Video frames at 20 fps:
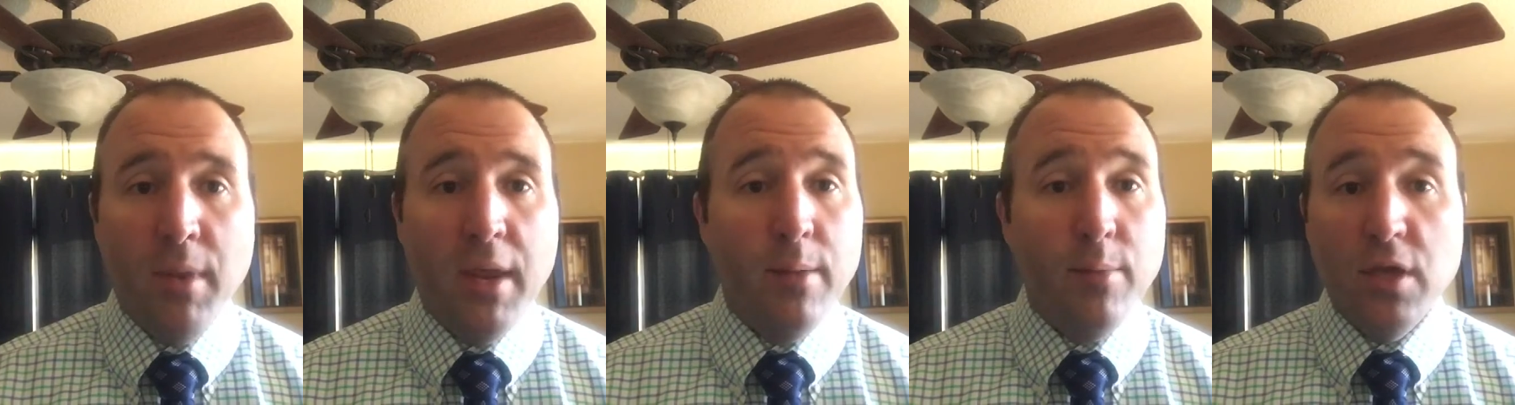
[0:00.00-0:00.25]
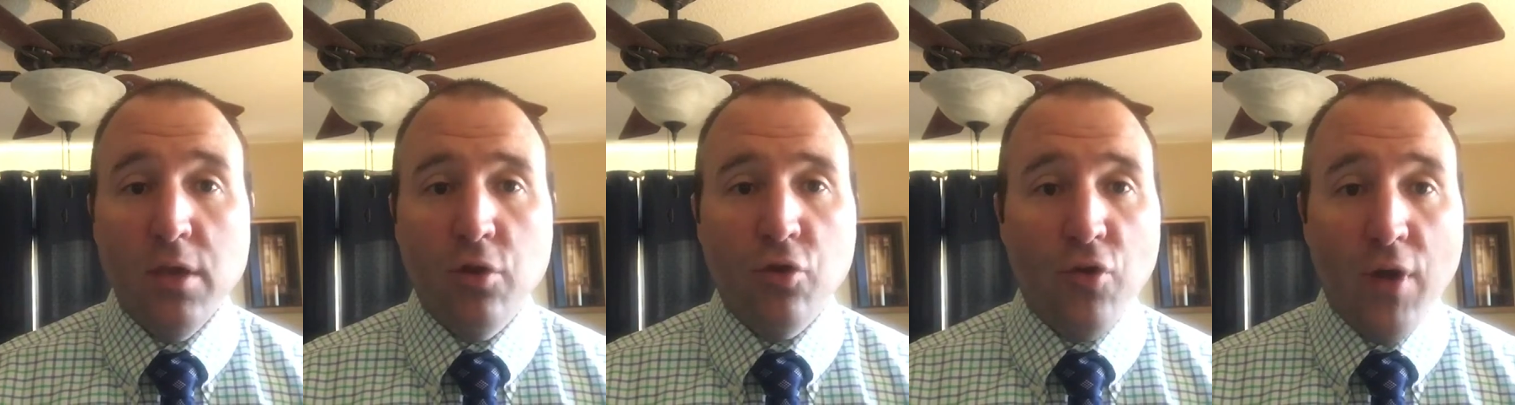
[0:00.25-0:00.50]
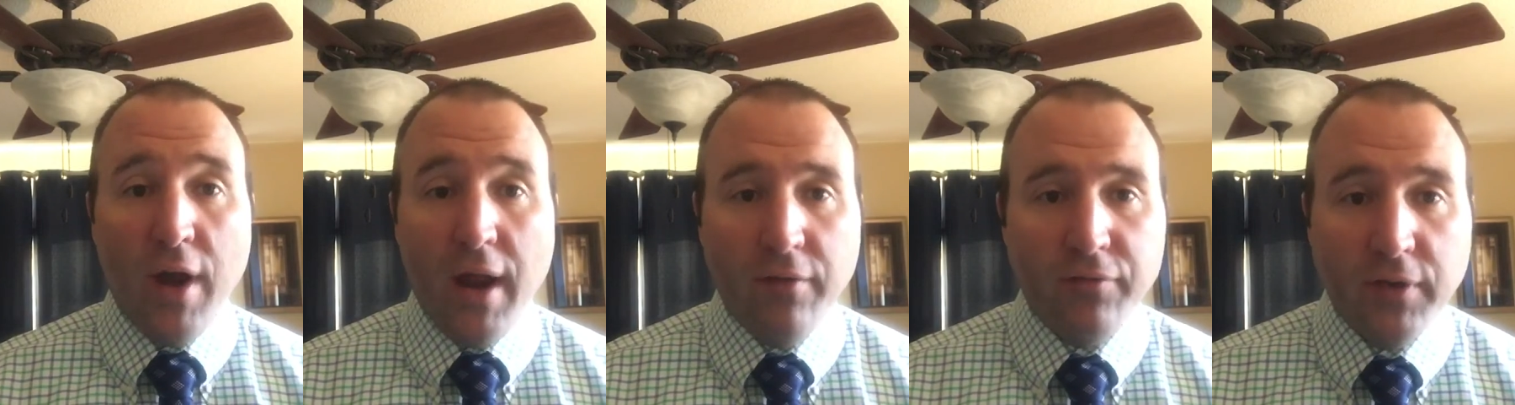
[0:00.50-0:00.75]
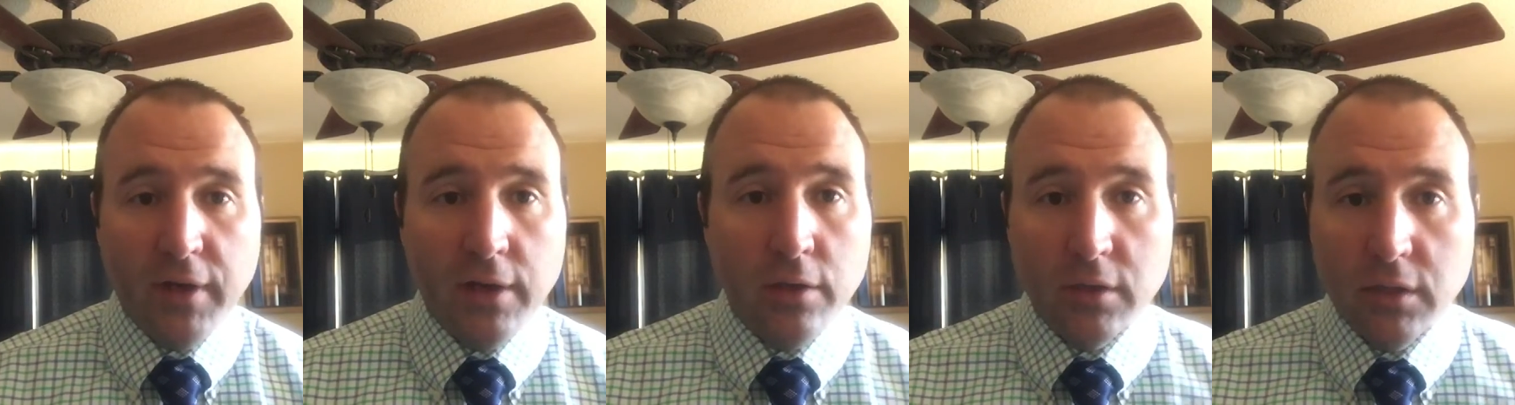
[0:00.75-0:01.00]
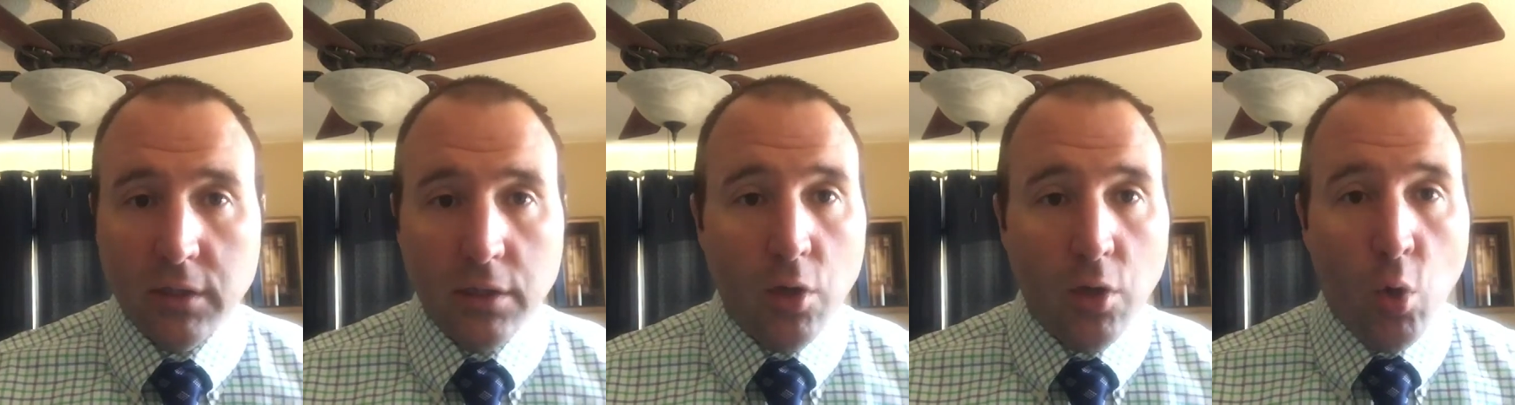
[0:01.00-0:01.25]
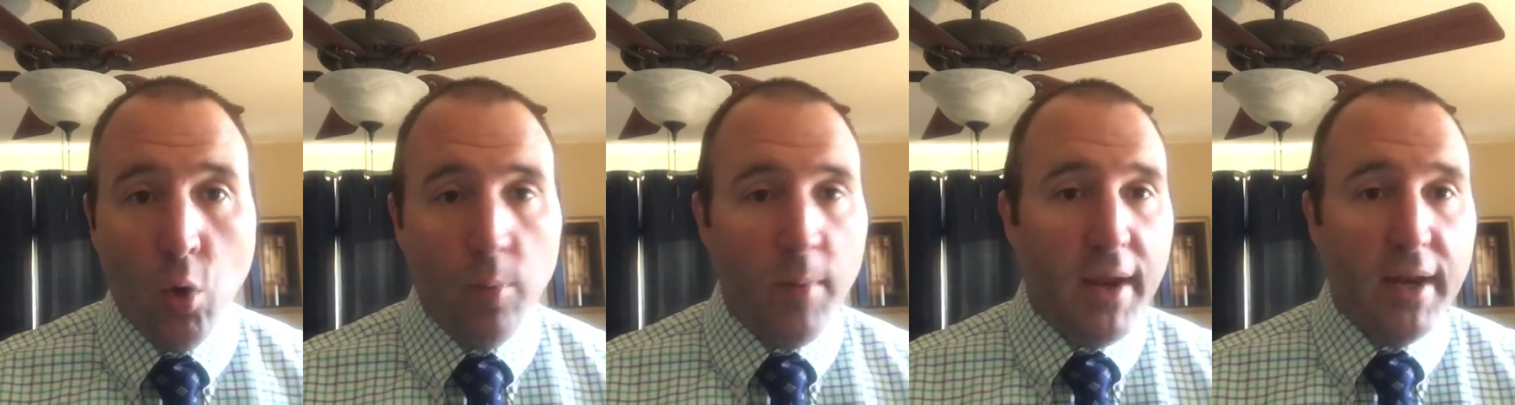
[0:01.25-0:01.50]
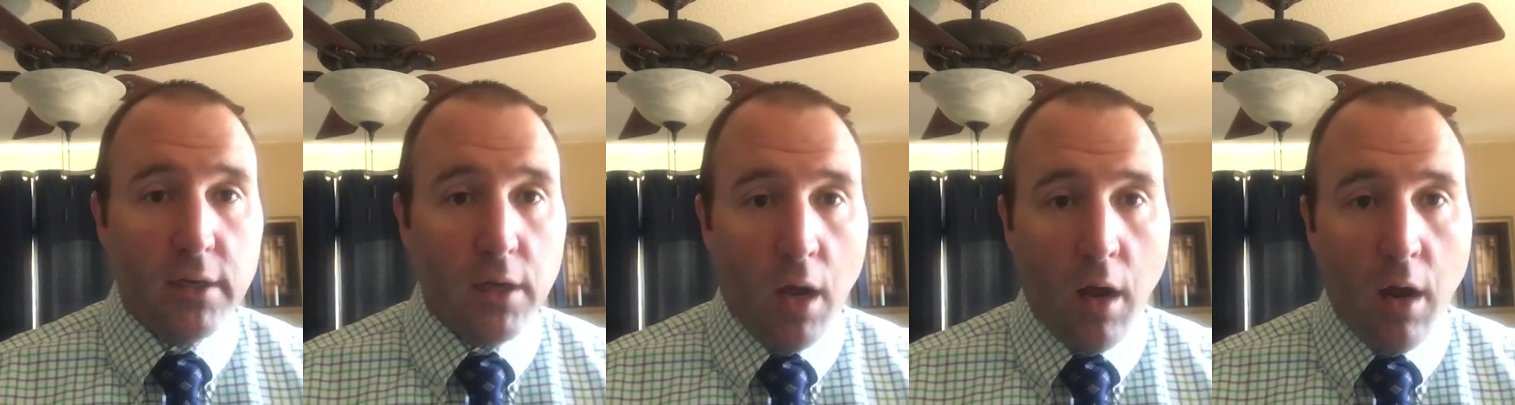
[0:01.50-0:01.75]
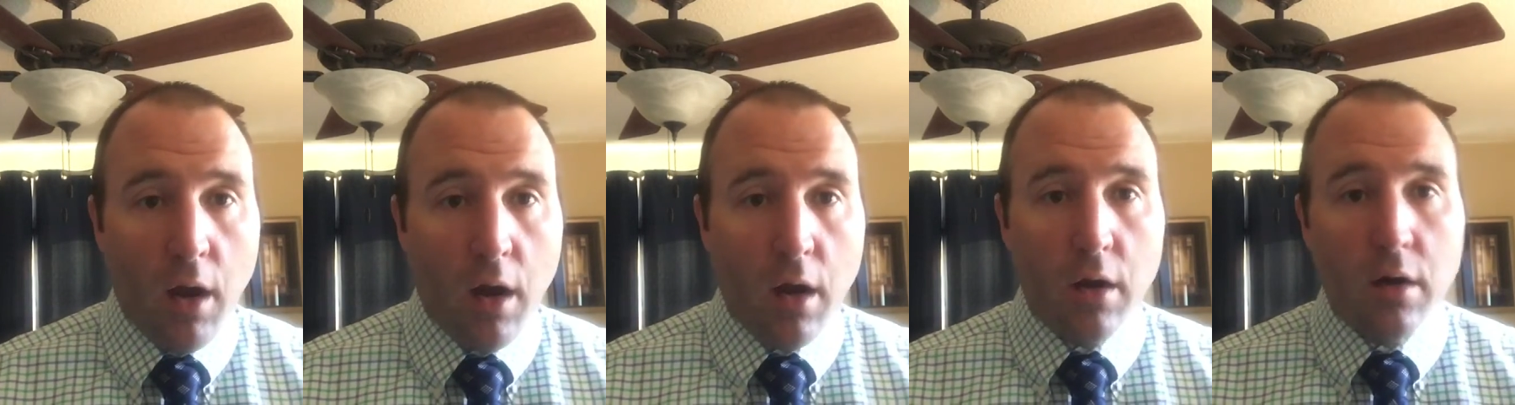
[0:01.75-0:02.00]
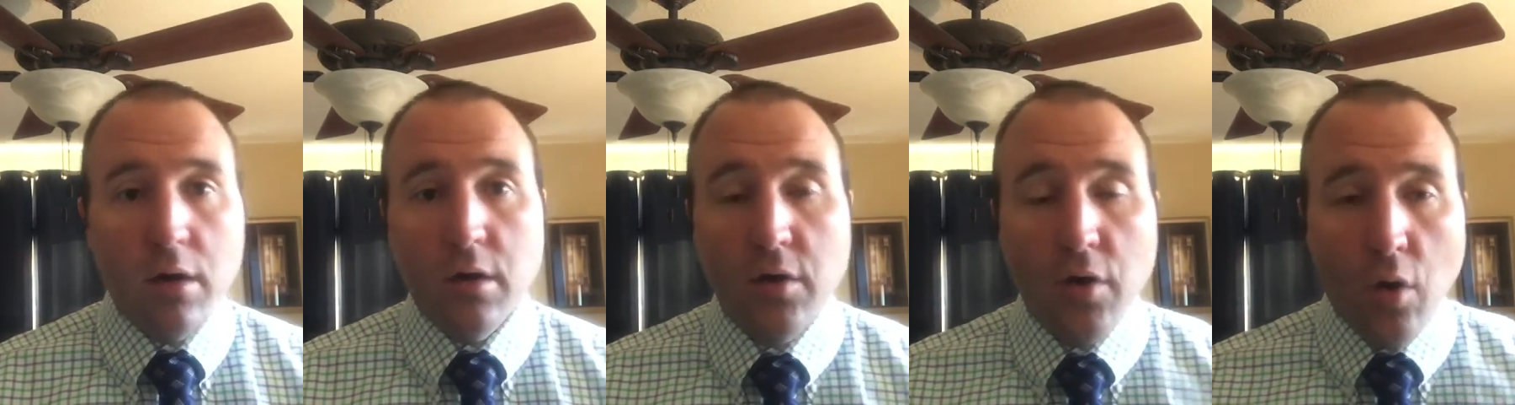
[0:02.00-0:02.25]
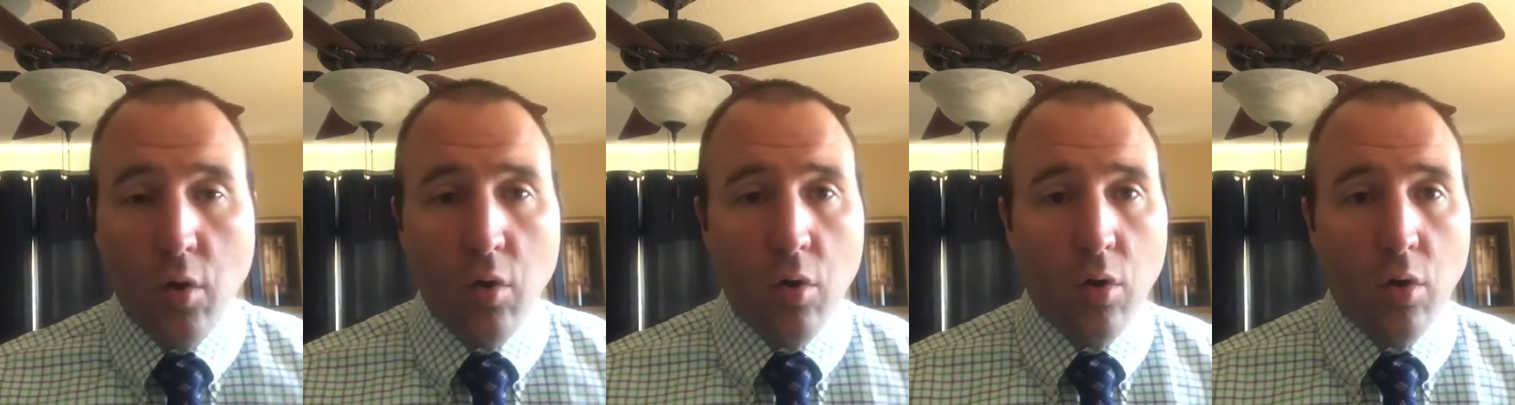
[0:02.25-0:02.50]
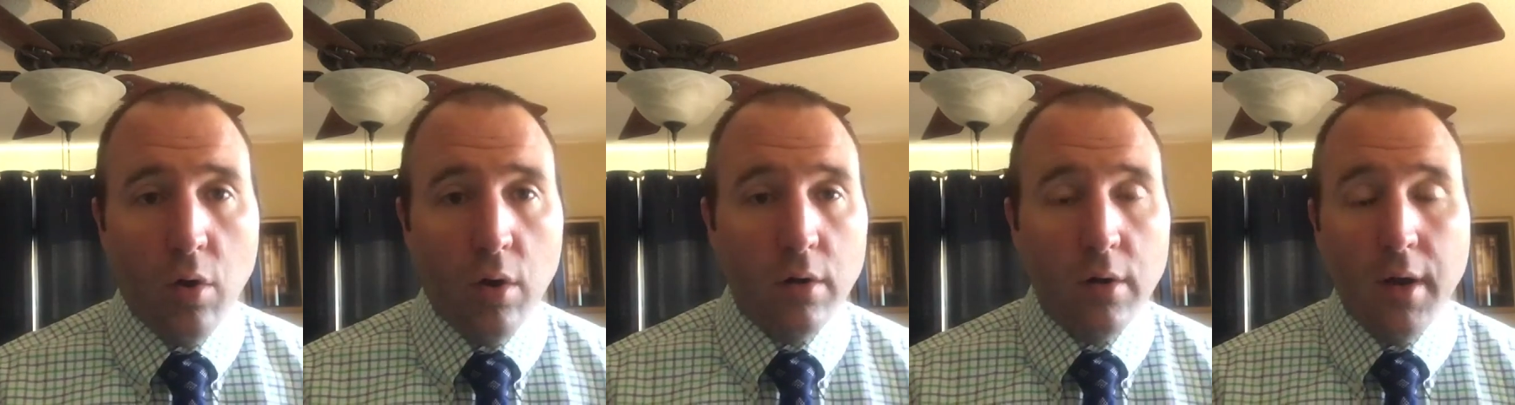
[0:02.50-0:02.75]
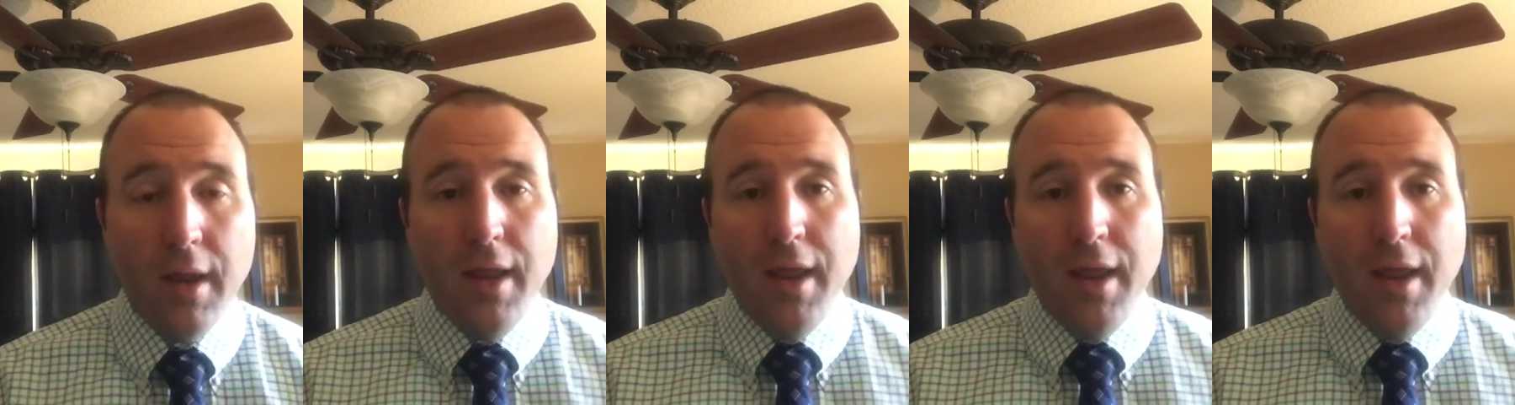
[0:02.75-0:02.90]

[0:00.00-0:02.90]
maybe crafting a little homemade card or